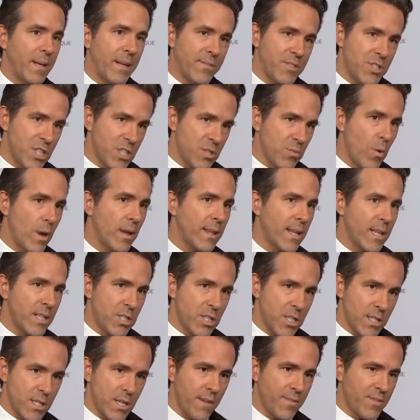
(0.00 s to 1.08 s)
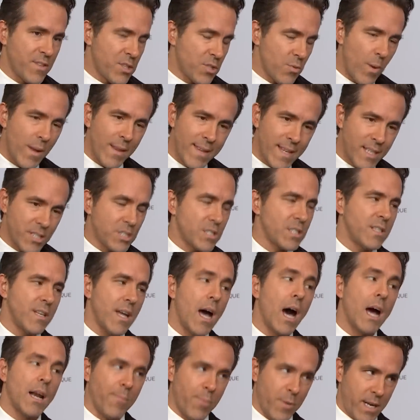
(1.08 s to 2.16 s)
But if she's one thing, she's if she's one thing, she's
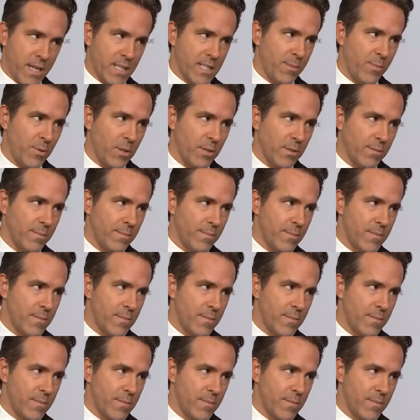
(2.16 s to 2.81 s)
unpredictable.